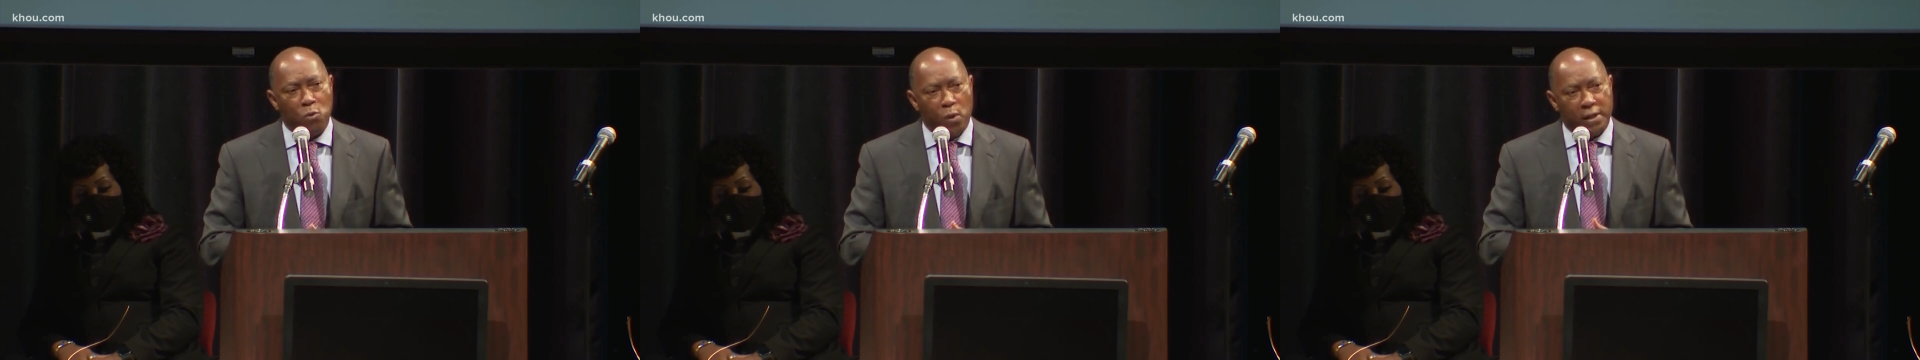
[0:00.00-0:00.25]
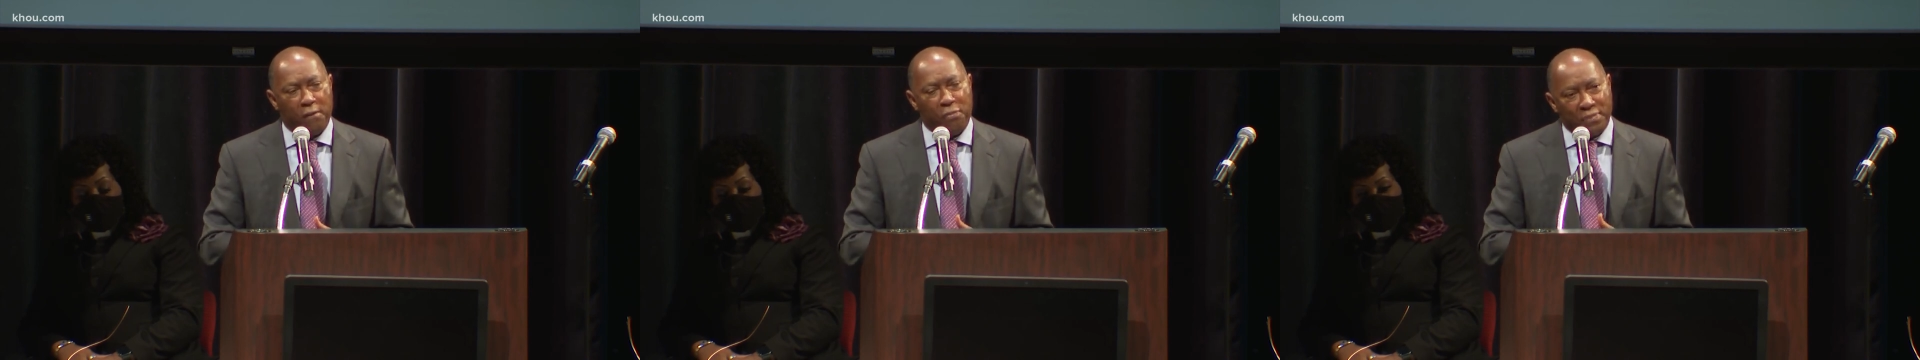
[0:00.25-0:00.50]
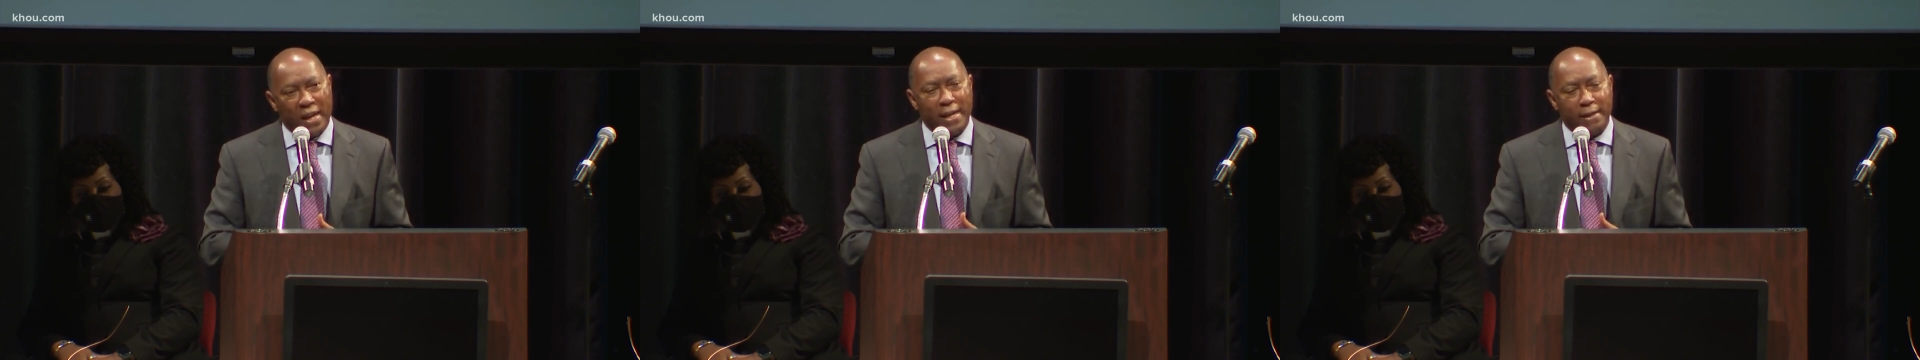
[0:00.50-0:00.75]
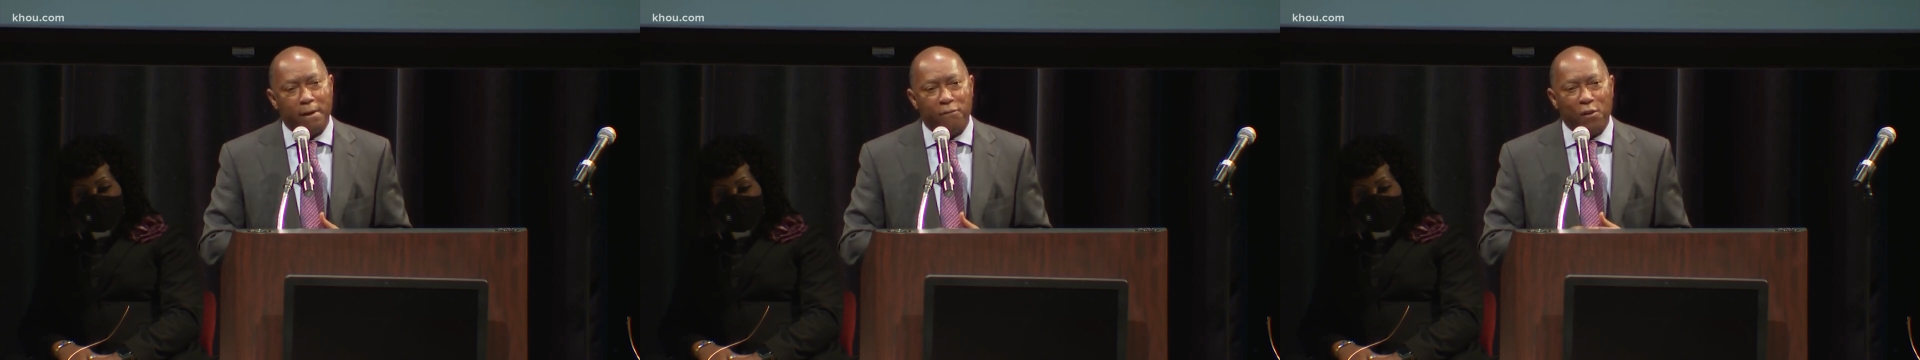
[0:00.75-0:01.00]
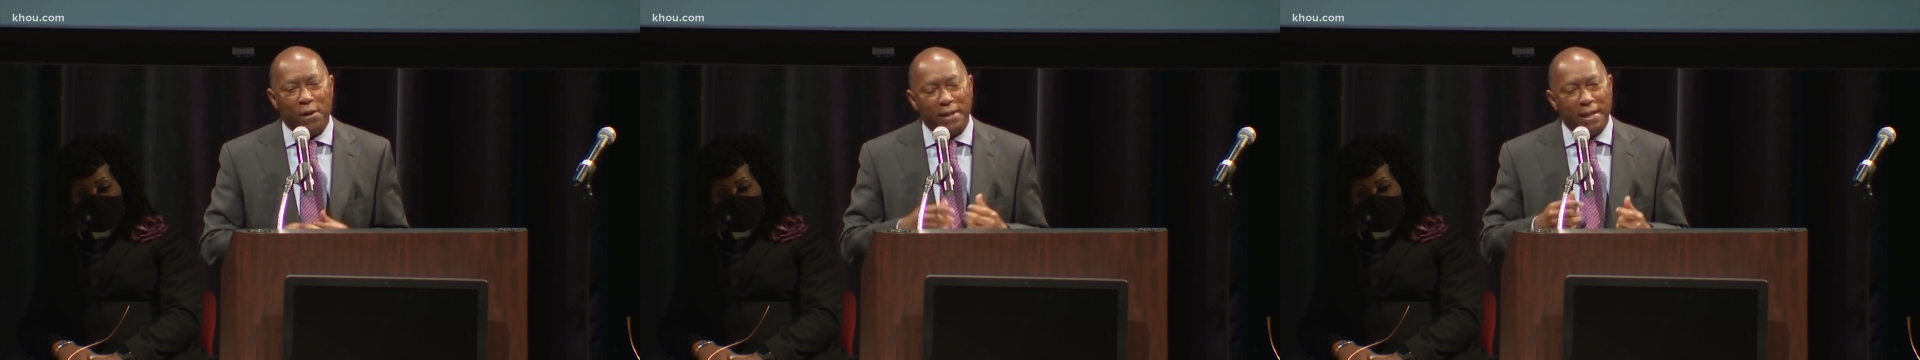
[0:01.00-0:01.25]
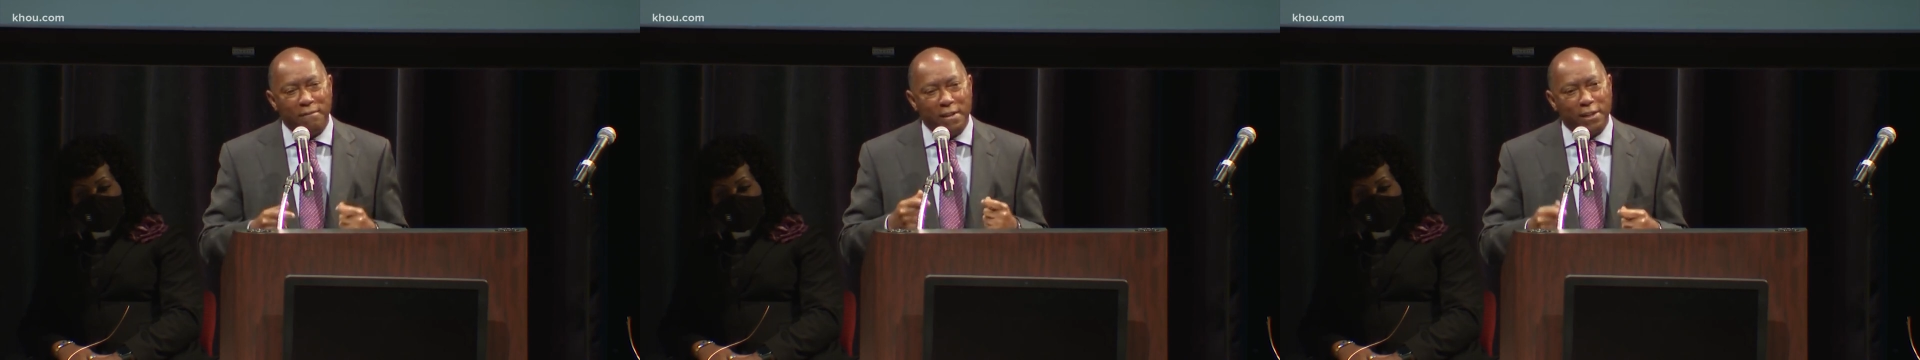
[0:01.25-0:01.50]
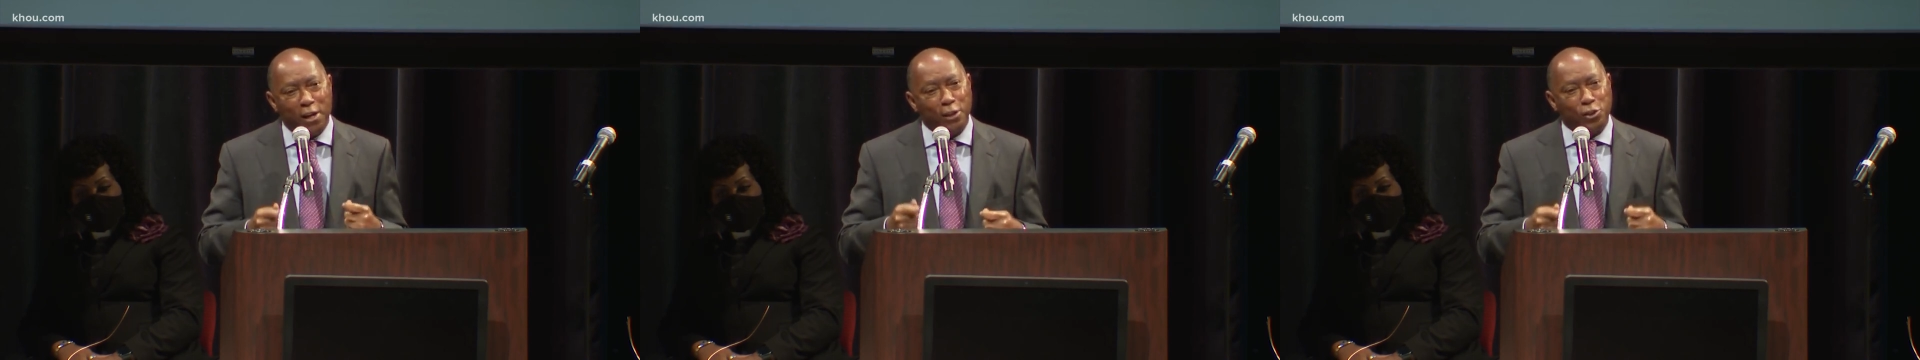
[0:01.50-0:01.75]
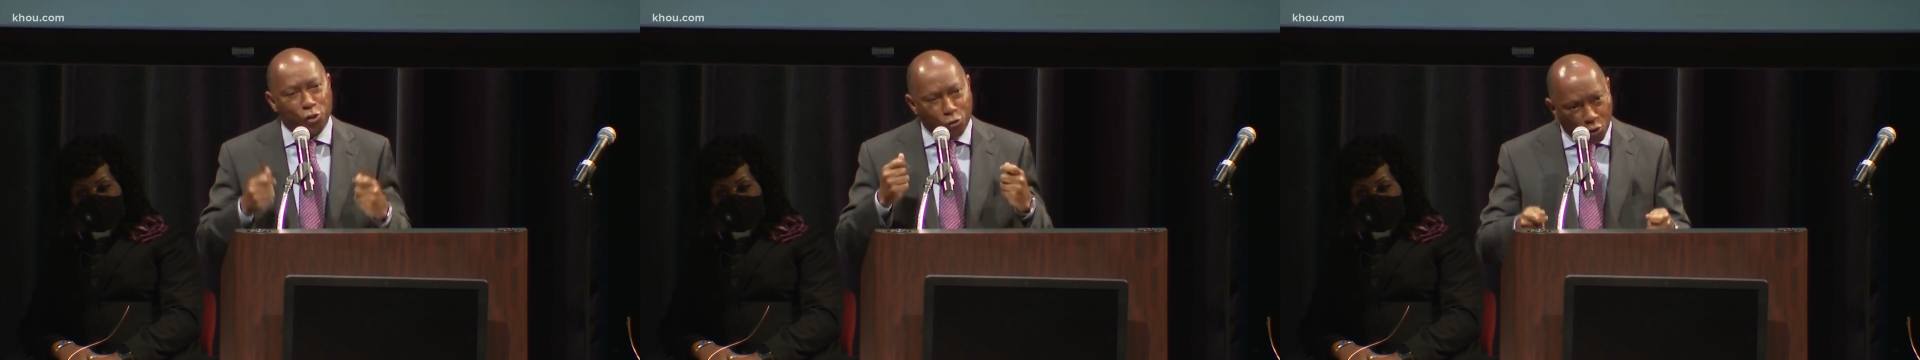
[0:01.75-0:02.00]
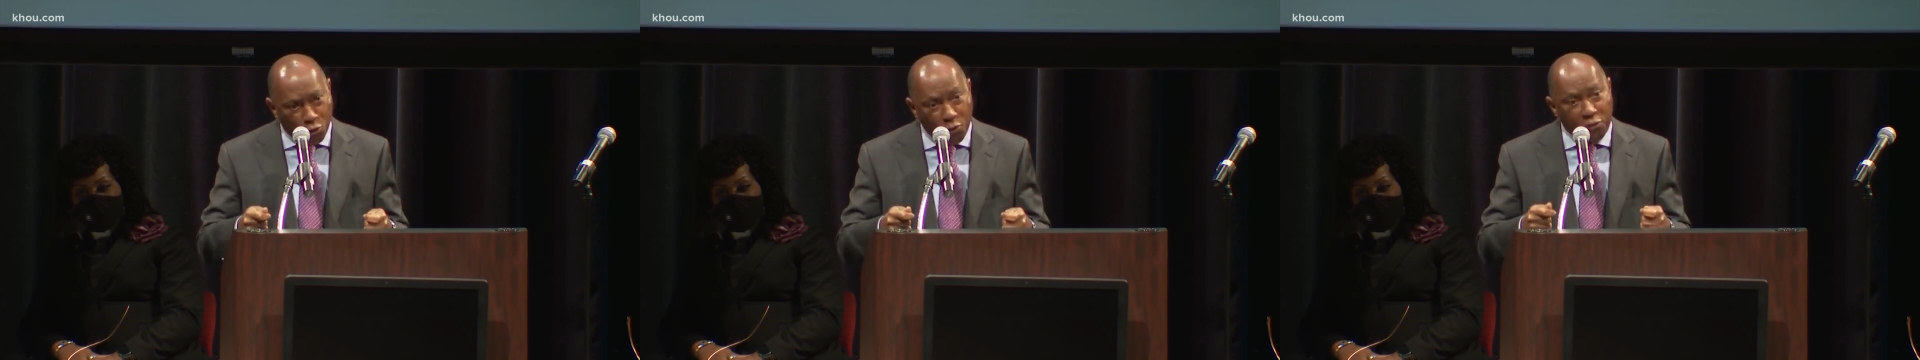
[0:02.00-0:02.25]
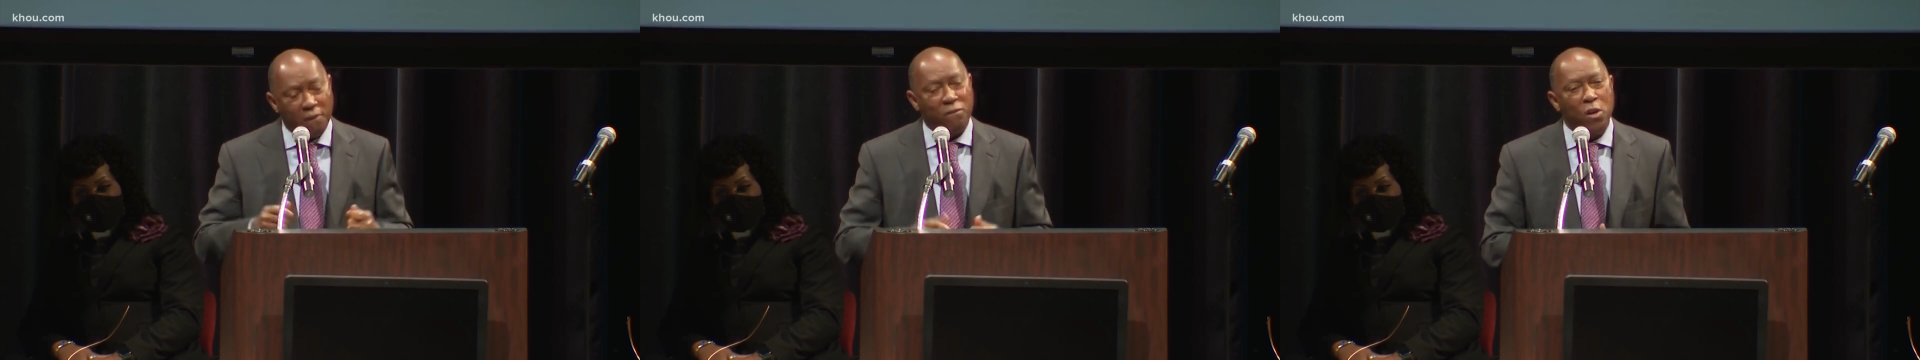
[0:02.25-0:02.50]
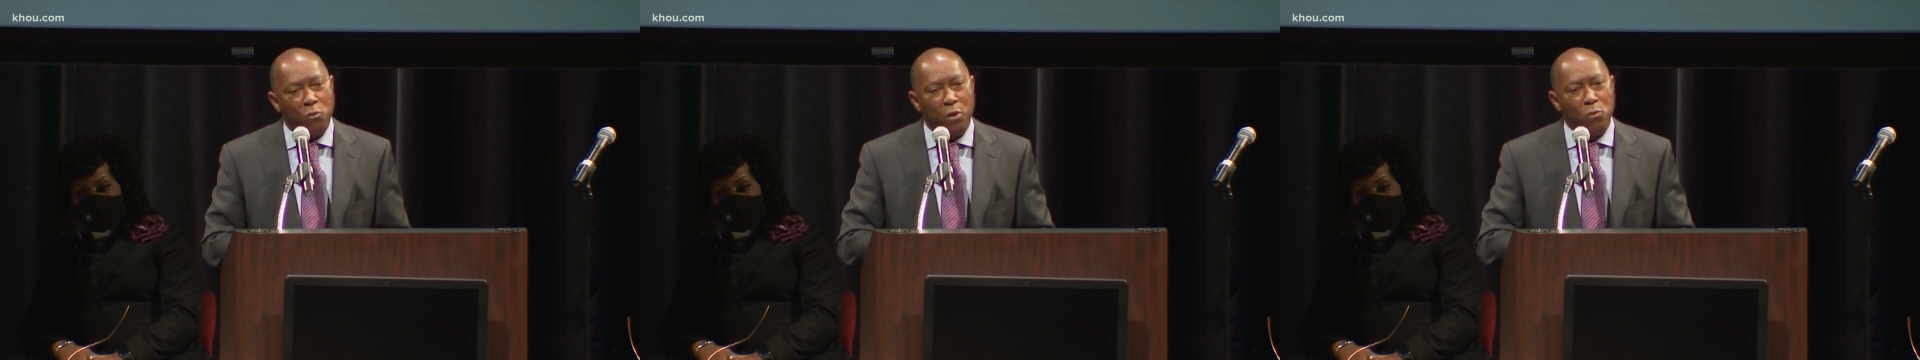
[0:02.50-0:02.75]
We want to thank her for living her truth.